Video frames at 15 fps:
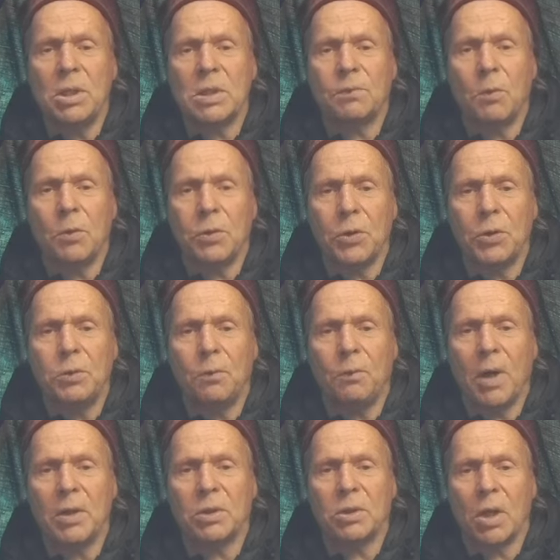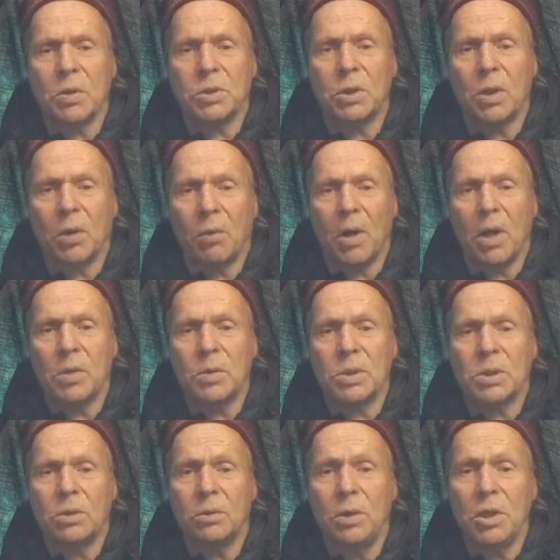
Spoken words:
this for 35,000 crowns,